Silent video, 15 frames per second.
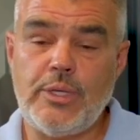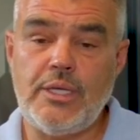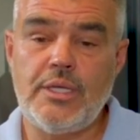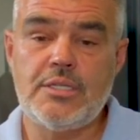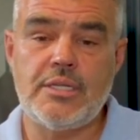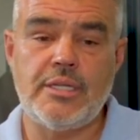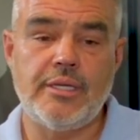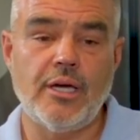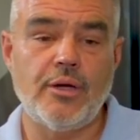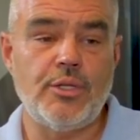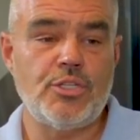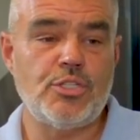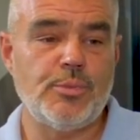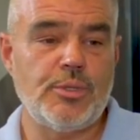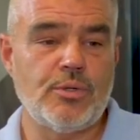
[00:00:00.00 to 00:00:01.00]
easily go
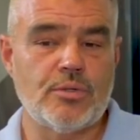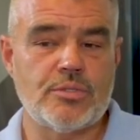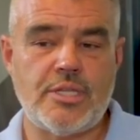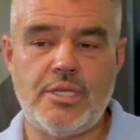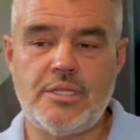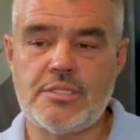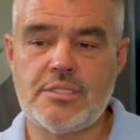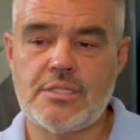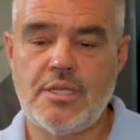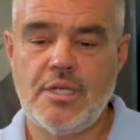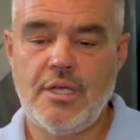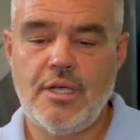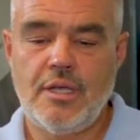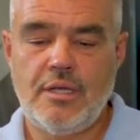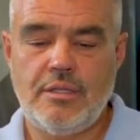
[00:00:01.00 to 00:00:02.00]
into, because
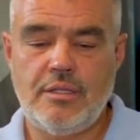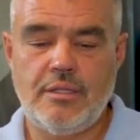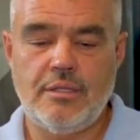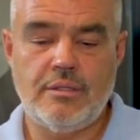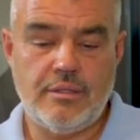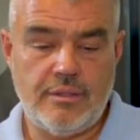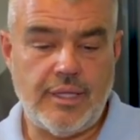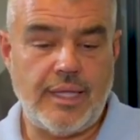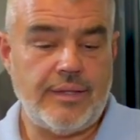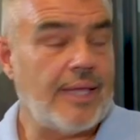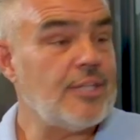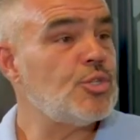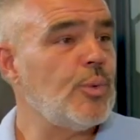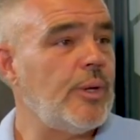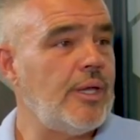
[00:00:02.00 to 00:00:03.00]

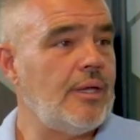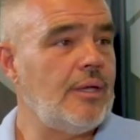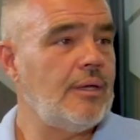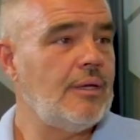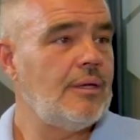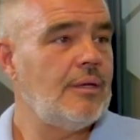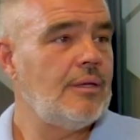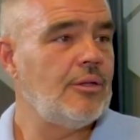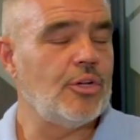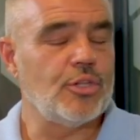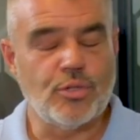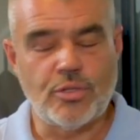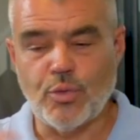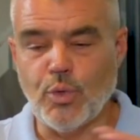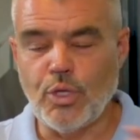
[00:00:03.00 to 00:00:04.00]
that's where, you know,
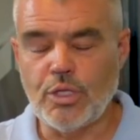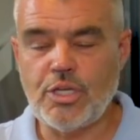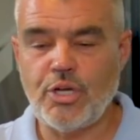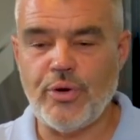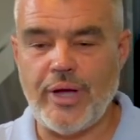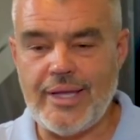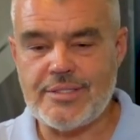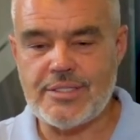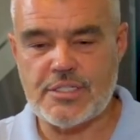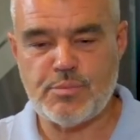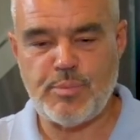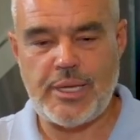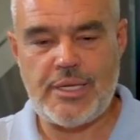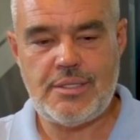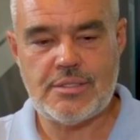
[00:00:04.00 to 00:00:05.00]
the world creates a
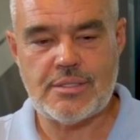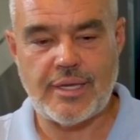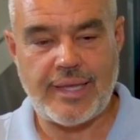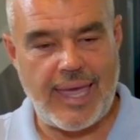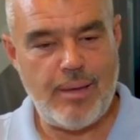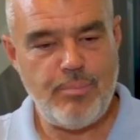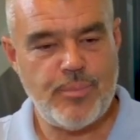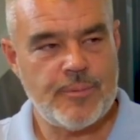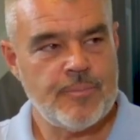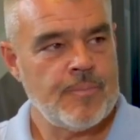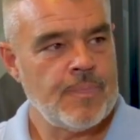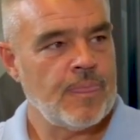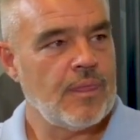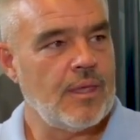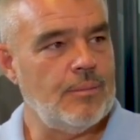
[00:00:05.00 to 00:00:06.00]
space, a gap,
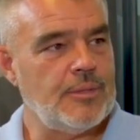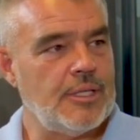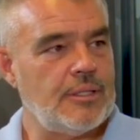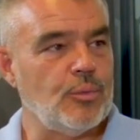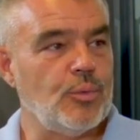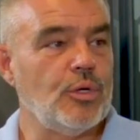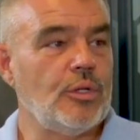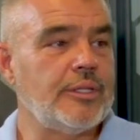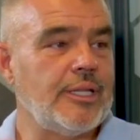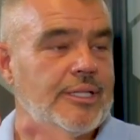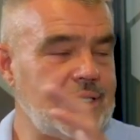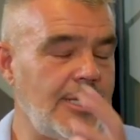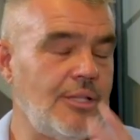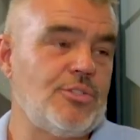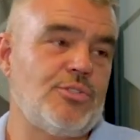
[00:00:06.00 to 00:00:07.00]
and that the world then
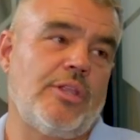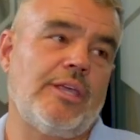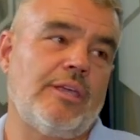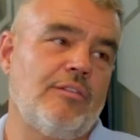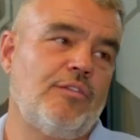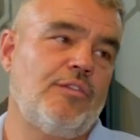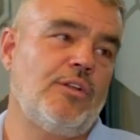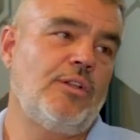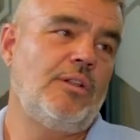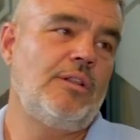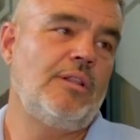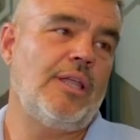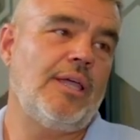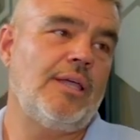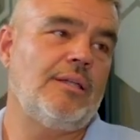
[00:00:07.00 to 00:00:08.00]
tells you they can
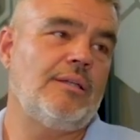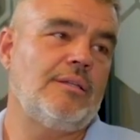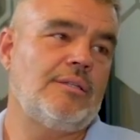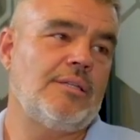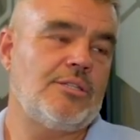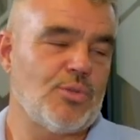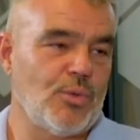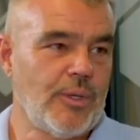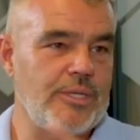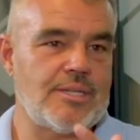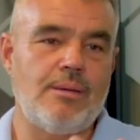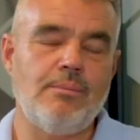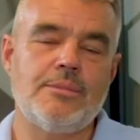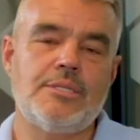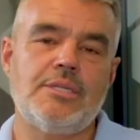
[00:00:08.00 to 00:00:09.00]
fill, and it's always
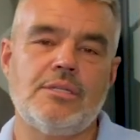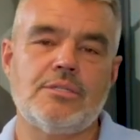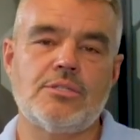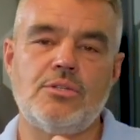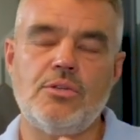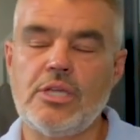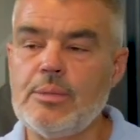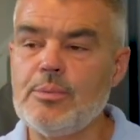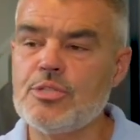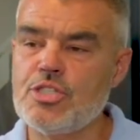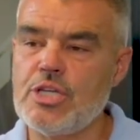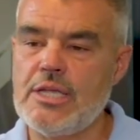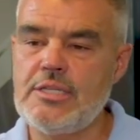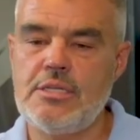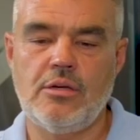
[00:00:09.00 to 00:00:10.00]
empty. And so you keep on
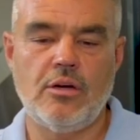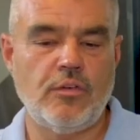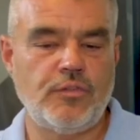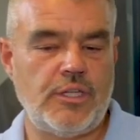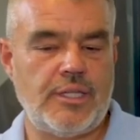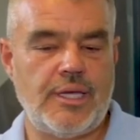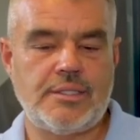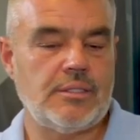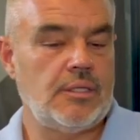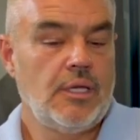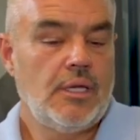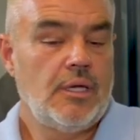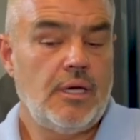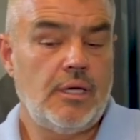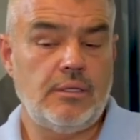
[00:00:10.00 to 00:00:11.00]
chasing after that,
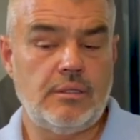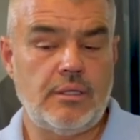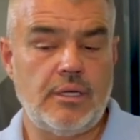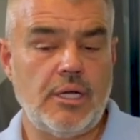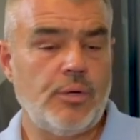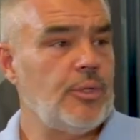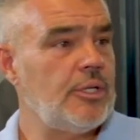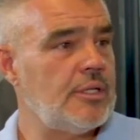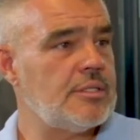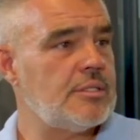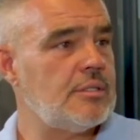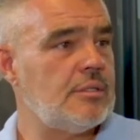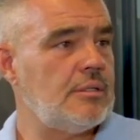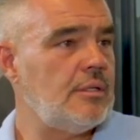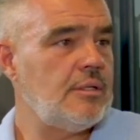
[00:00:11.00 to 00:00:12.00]
and no one can,
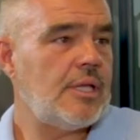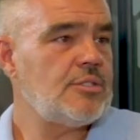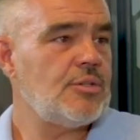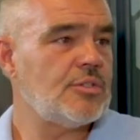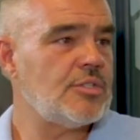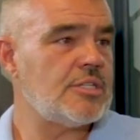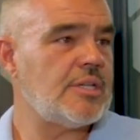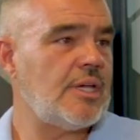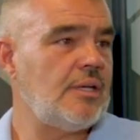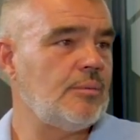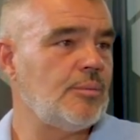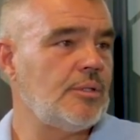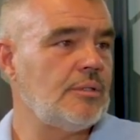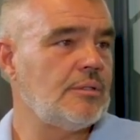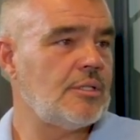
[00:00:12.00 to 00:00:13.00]
you know, that's not
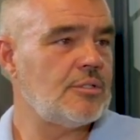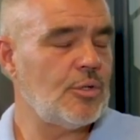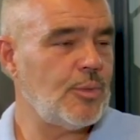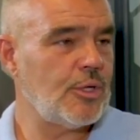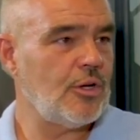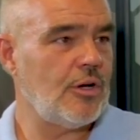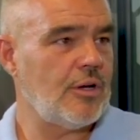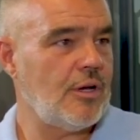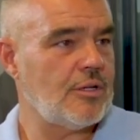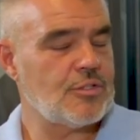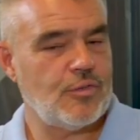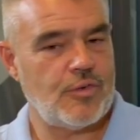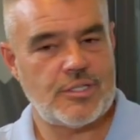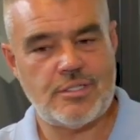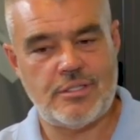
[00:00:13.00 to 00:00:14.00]
sustainable. That's not what God
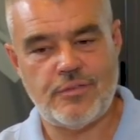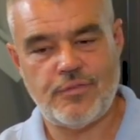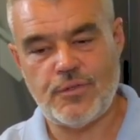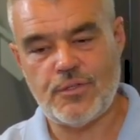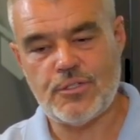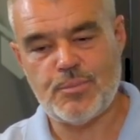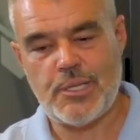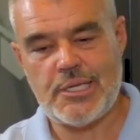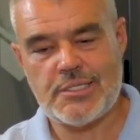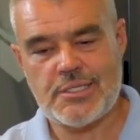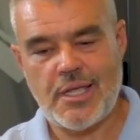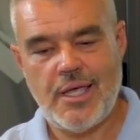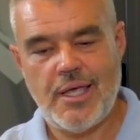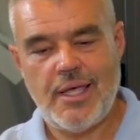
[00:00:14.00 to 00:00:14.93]
asked of us in the first place.